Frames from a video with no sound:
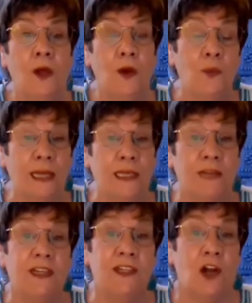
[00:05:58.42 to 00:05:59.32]
When I
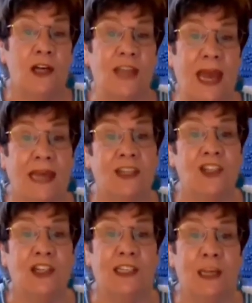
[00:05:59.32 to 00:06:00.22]
lived in Los
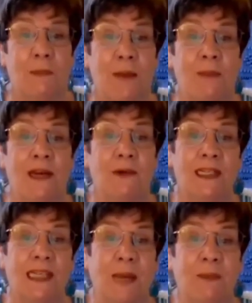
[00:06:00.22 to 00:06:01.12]
Angeles and my
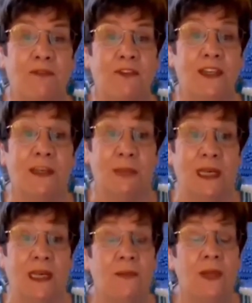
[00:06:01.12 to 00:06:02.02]
parents came to visit
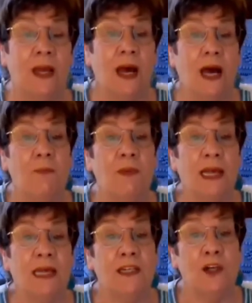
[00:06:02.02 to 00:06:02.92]
me, I planned an